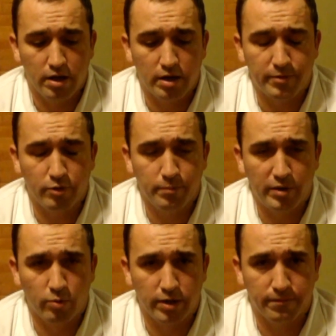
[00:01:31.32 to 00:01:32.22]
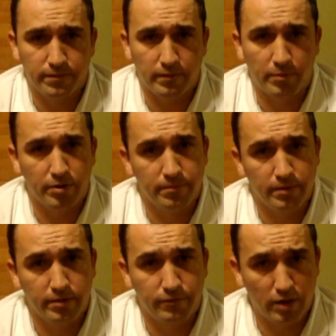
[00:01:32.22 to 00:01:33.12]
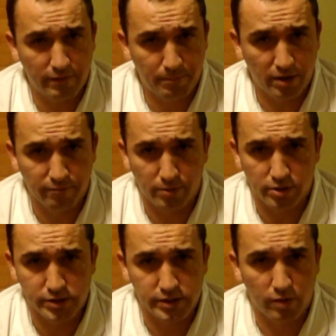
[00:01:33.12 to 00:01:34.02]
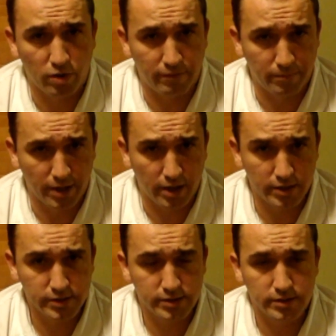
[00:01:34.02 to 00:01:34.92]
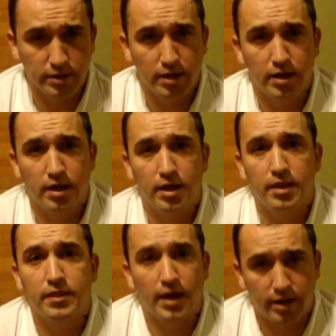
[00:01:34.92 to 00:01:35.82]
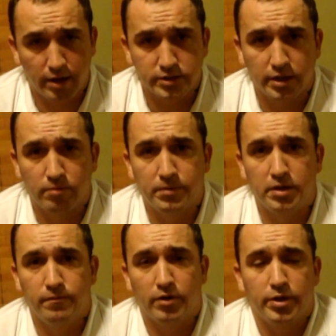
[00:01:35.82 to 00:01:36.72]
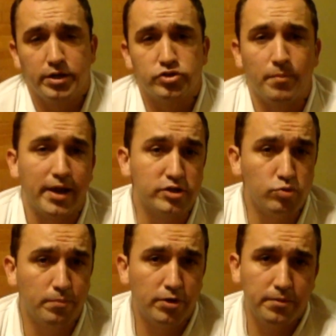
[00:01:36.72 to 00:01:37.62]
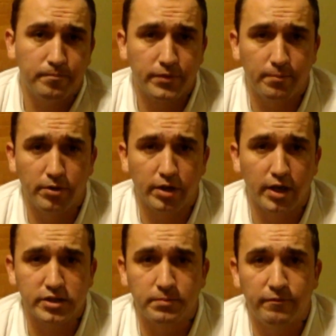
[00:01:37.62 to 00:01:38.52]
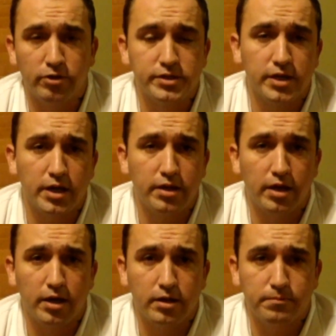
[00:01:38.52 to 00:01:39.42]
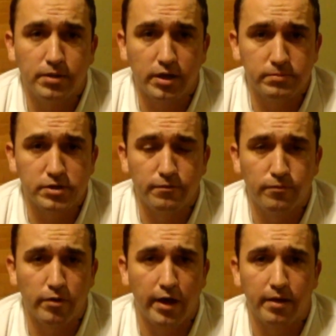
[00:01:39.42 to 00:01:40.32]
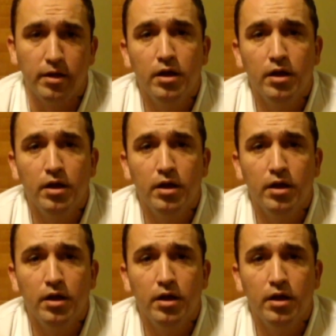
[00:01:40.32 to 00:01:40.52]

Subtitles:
Number 3 would be grief. If you have a pair of birds and one of them dies, that can actually be very traumatic to a bird. The bird can actually be very sad and pluck himself for that.